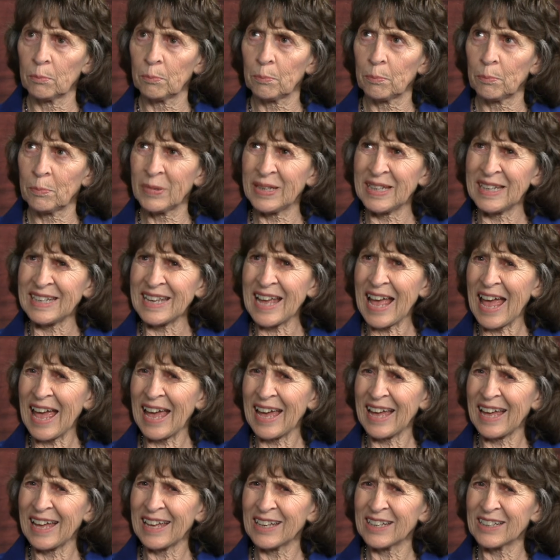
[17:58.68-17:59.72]
be
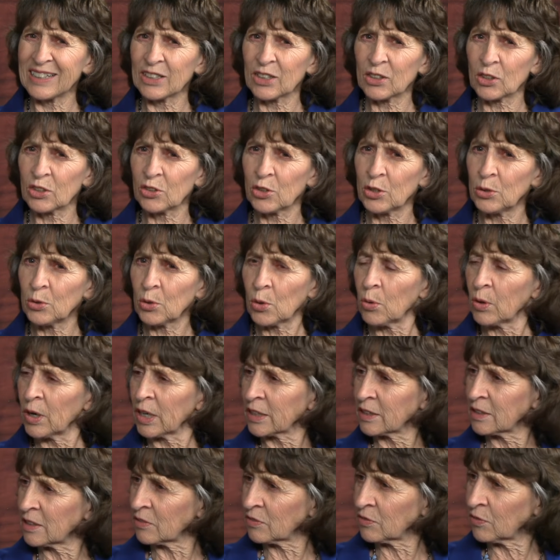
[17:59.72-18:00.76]
too
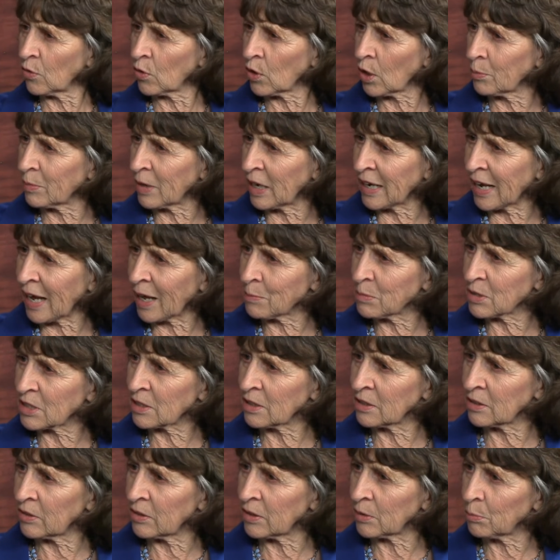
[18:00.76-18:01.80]
quick to form an
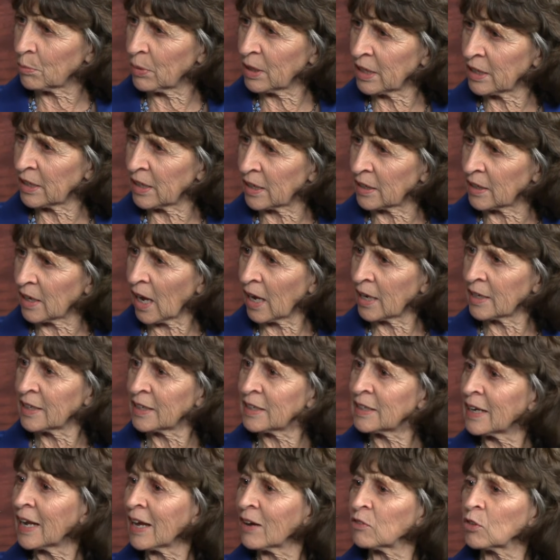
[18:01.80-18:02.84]
absolute opinion. I
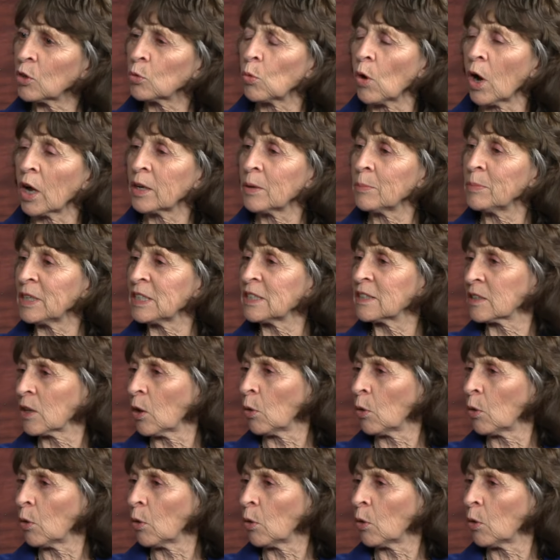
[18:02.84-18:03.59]
didn't ever want to be so